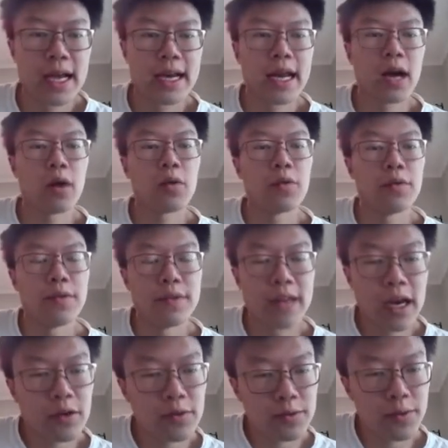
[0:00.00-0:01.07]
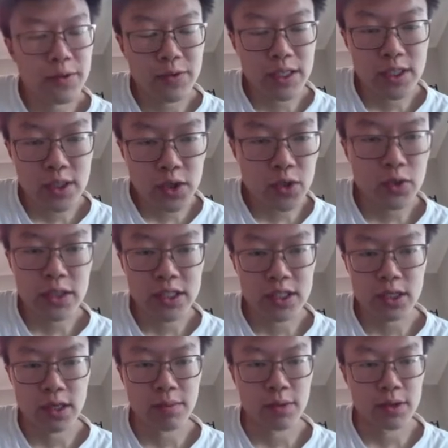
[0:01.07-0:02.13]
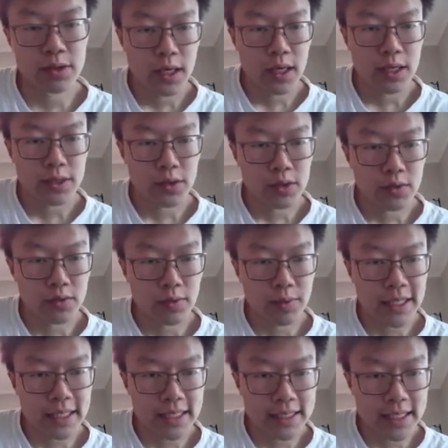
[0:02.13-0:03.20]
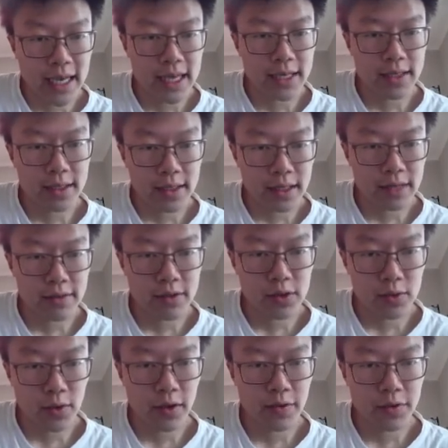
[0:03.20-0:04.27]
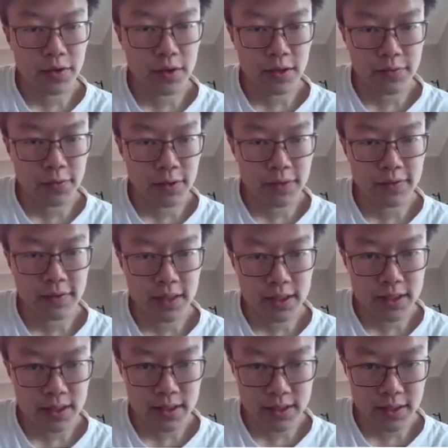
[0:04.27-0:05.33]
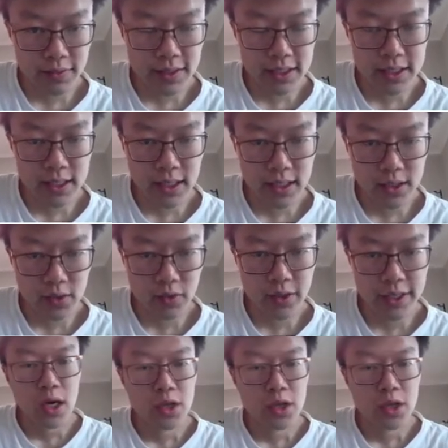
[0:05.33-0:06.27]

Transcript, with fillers: Now we reach two-digit numbers. So it's repeating 10, 11, 12, 13, 14, 15, 16, 17, 18, 19, 20.